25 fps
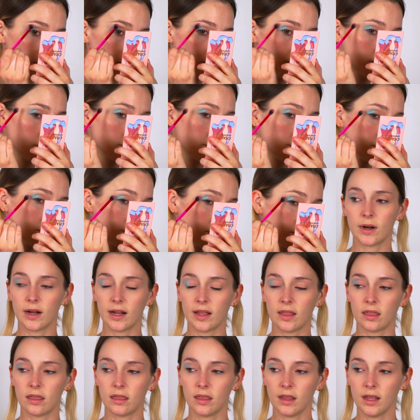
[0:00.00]
Actually,
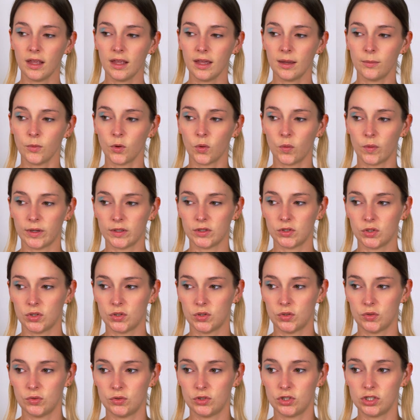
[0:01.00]
what I think I'm going
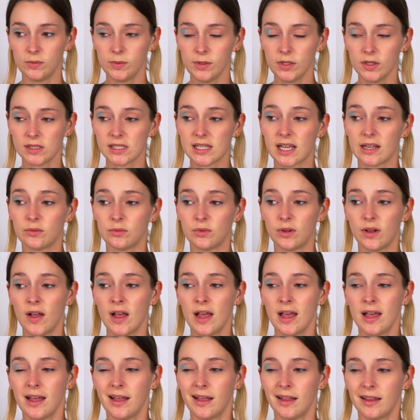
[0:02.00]
to do, just because
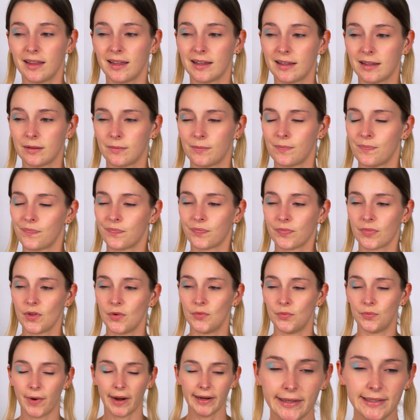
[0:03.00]
like
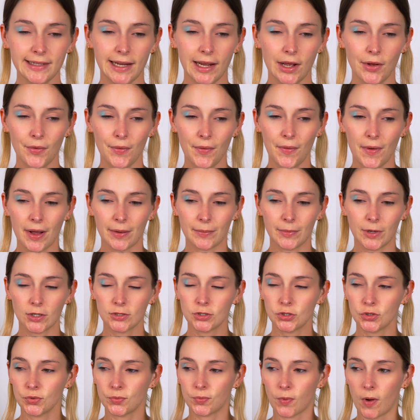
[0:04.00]
right now, I'm
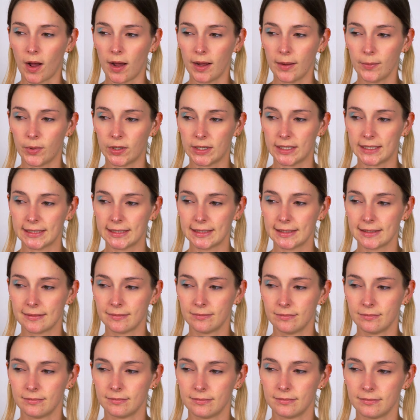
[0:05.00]
not sure why, but
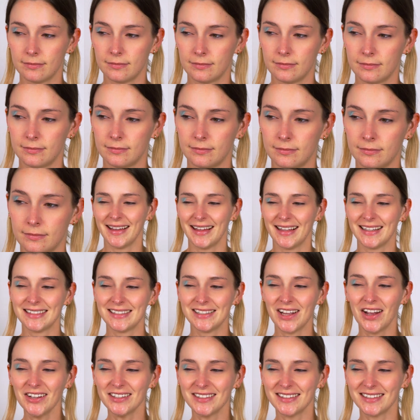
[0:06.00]
it's
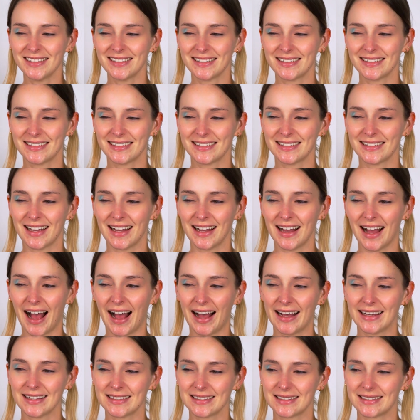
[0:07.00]
not
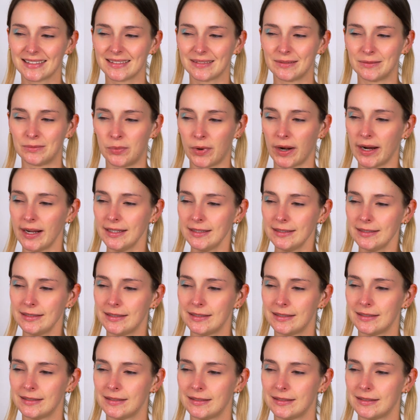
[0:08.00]
as bright